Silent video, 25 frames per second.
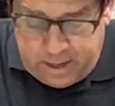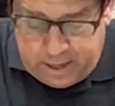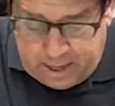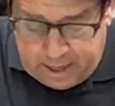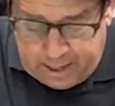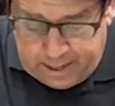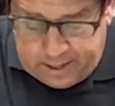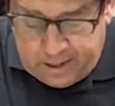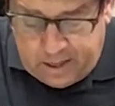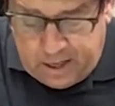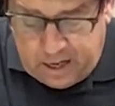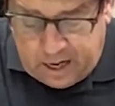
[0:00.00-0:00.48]

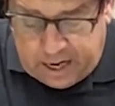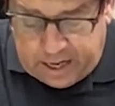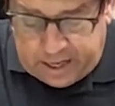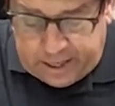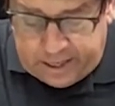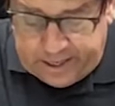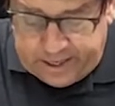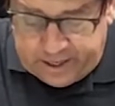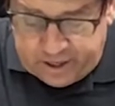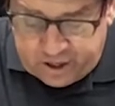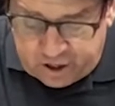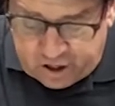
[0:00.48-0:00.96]

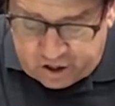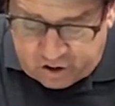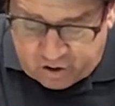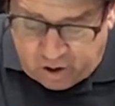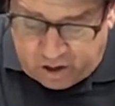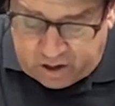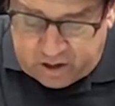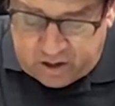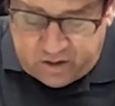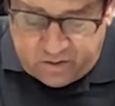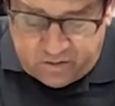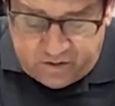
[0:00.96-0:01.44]
ungodly,
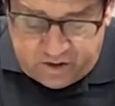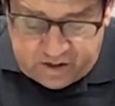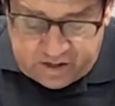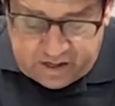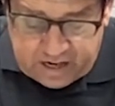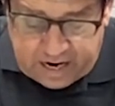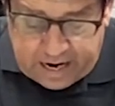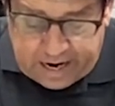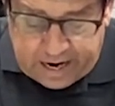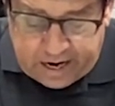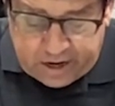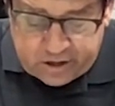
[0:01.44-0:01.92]
destructive
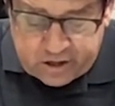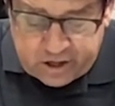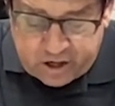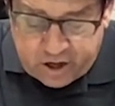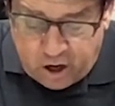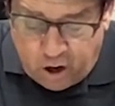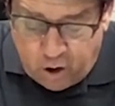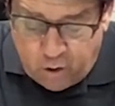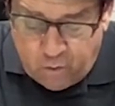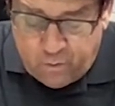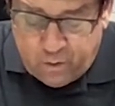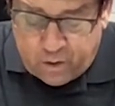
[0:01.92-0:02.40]
desires
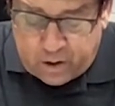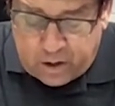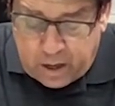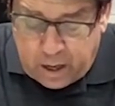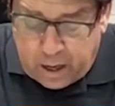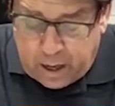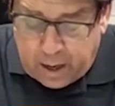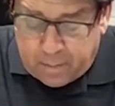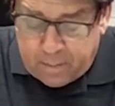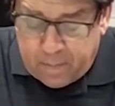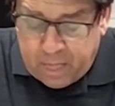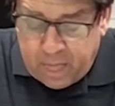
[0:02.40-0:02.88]
and
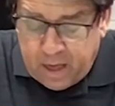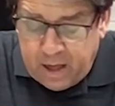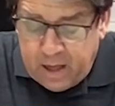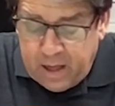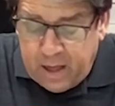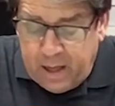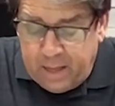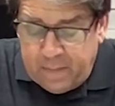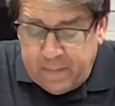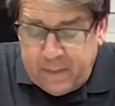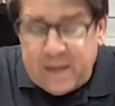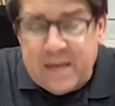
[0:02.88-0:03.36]
overcome
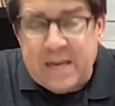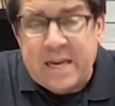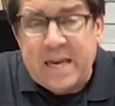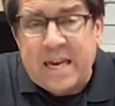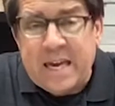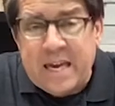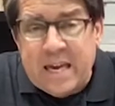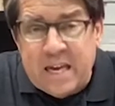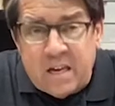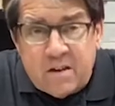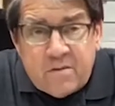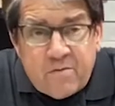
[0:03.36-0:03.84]
the
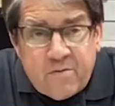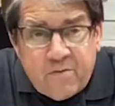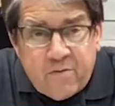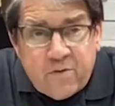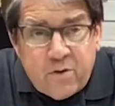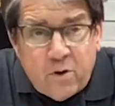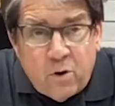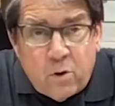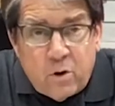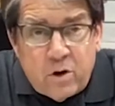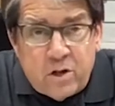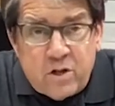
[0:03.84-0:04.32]

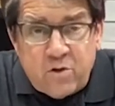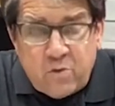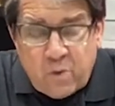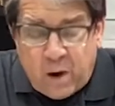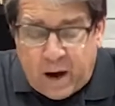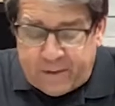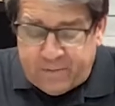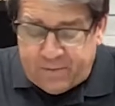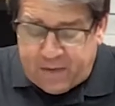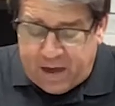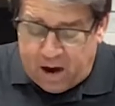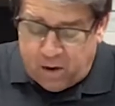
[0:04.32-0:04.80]
influence,
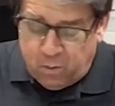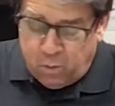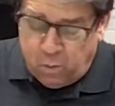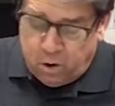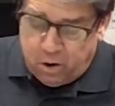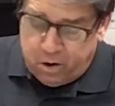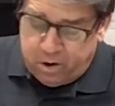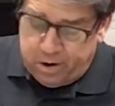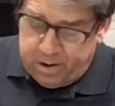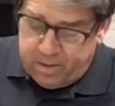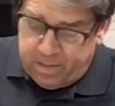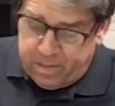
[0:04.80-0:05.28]
write that
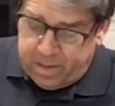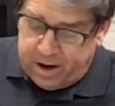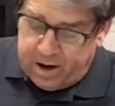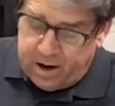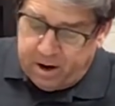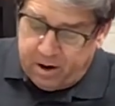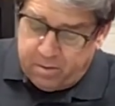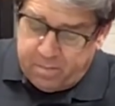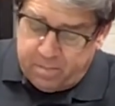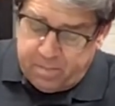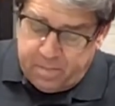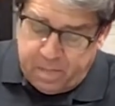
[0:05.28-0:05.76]
word in
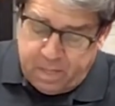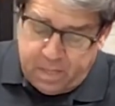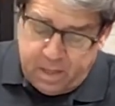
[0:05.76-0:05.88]
there,